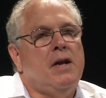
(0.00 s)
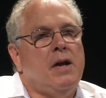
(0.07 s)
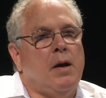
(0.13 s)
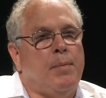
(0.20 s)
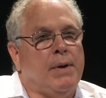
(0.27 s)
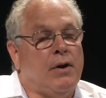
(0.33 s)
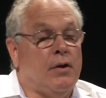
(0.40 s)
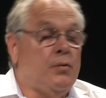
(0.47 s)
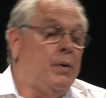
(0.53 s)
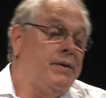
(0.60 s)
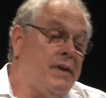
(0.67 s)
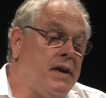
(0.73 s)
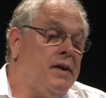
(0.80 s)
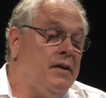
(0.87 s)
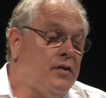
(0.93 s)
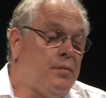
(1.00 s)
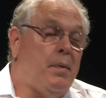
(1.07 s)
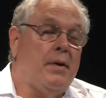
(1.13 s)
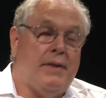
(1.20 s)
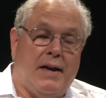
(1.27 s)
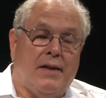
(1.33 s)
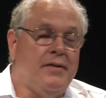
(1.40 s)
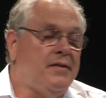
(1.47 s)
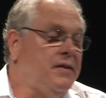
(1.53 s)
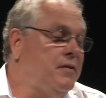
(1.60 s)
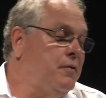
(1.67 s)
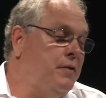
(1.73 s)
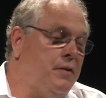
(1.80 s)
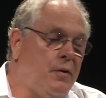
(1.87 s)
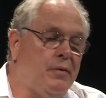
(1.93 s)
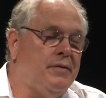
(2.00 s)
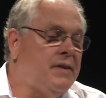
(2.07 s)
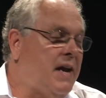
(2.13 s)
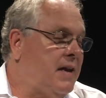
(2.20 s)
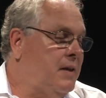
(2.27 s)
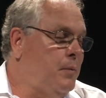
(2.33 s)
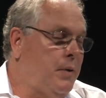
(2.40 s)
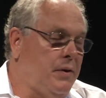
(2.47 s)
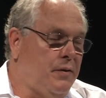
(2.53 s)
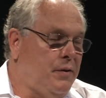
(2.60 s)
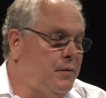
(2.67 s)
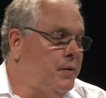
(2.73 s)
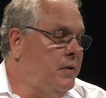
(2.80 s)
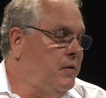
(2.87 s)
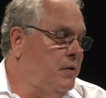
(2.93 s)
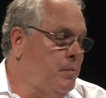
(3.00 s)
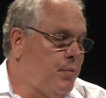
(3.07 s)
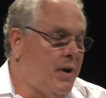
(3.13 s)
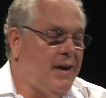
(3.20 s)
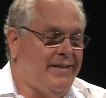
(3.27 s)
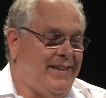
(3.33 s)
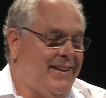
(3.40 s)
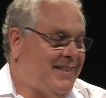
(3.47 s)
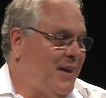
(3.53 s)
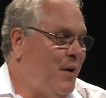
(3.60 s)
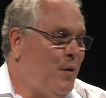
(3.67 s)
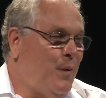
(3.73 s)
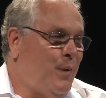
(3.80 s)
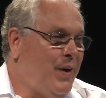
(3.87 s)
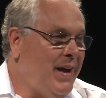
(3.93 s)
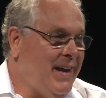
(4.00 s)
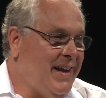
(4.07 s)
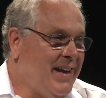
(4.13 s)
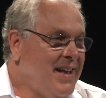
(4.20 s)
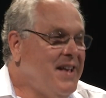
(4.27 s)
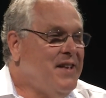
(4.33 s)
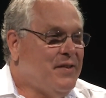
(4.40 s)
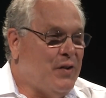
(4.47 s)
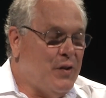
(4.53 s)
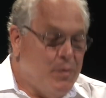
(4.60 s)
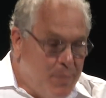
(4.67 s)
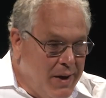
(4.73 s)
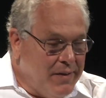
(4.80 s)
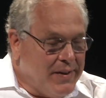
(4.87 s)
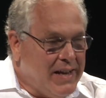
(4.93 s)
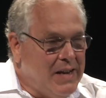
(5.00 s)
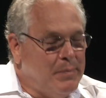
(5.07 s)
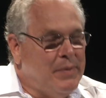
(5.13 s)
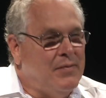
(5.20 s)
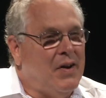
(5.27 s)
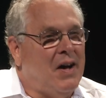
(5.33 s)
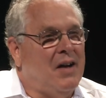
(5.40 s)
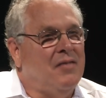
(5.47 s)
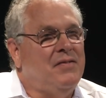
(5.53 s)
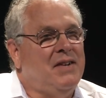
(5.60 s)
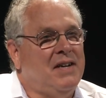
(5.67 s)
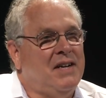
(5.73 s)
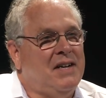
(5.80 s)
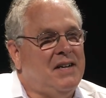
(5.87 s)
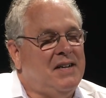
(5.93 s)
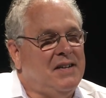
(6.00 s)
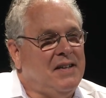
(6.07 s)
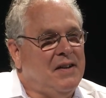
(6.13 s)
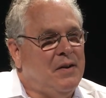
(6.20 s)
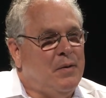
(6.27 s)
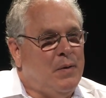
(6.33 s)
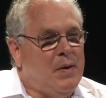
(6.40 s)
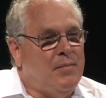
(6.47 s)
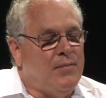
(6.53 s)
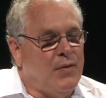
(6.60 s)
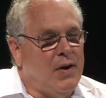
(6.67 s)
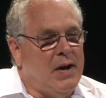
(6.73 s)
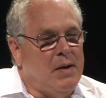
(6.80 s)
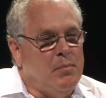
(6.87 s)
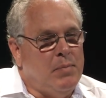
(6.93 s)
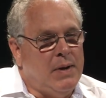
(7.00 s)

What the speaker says: Because once again, in a small town, the city's going to know exactly what you're doing on your project the whole way. So you better get them involved, you know, up front.